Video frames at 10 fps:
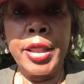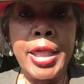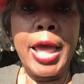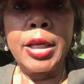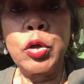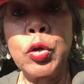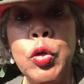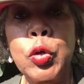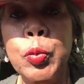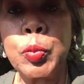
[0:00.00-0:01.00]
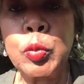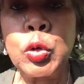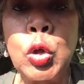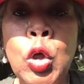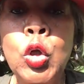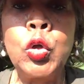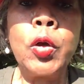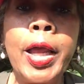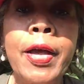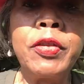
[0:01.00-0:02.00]
that you
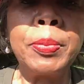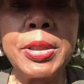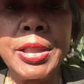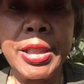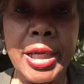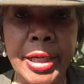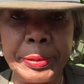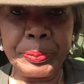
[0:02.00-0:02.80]
don't have to be sick.